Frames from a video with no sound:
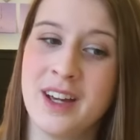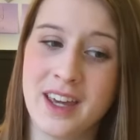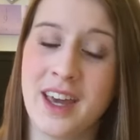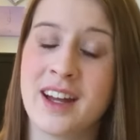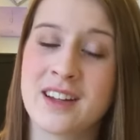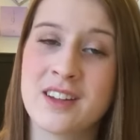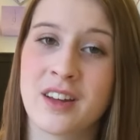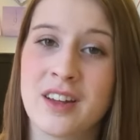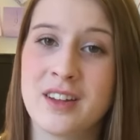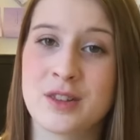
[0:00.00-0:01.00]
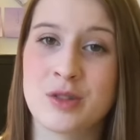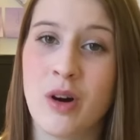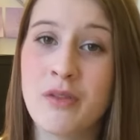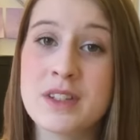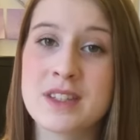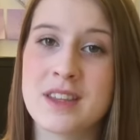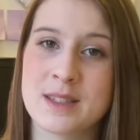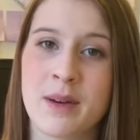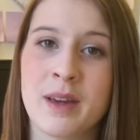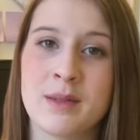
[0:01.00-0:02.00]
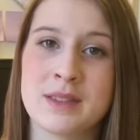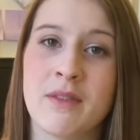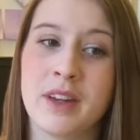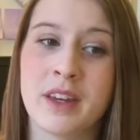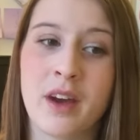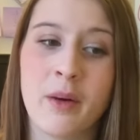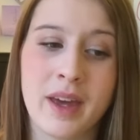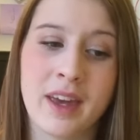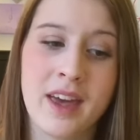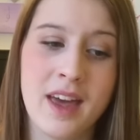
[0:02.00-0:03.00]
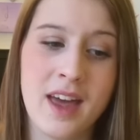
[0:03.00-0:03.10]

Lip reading: He had an unconditional offer, so that's where he was definitely going,